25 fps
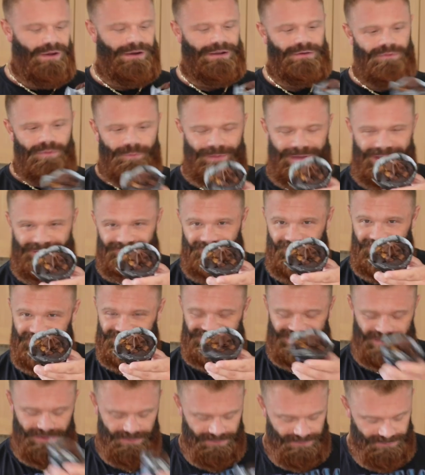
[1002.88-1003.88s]
a little bit of
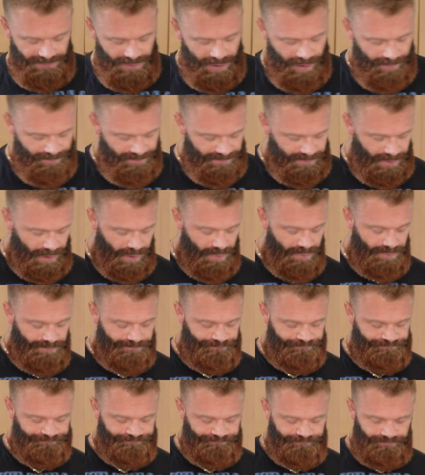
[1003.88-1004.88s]
icing on top, so
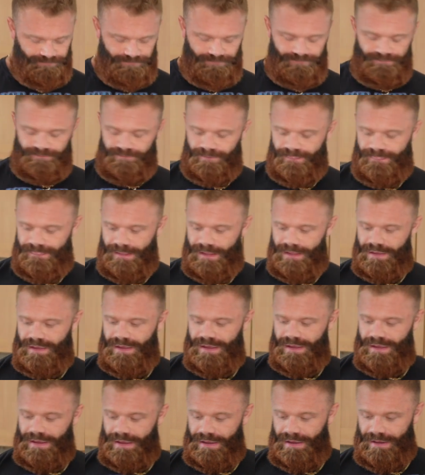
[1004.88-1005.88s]

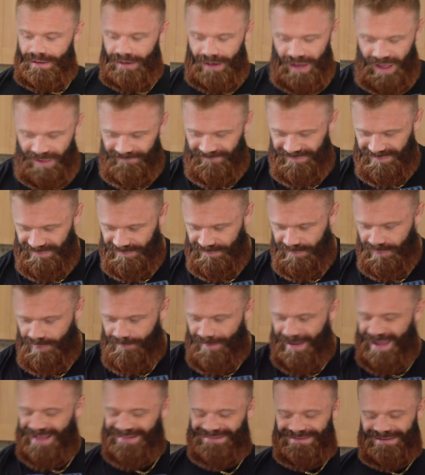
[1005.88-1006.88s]
life isn't too
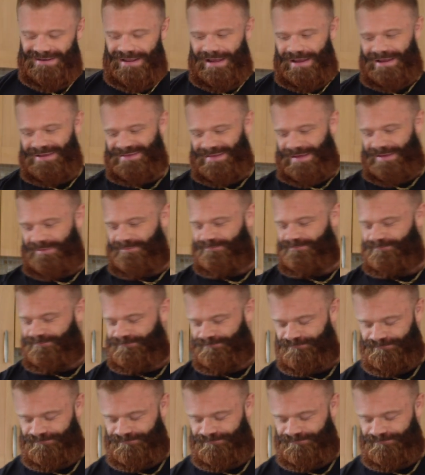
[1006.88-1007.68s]
bad today, is it?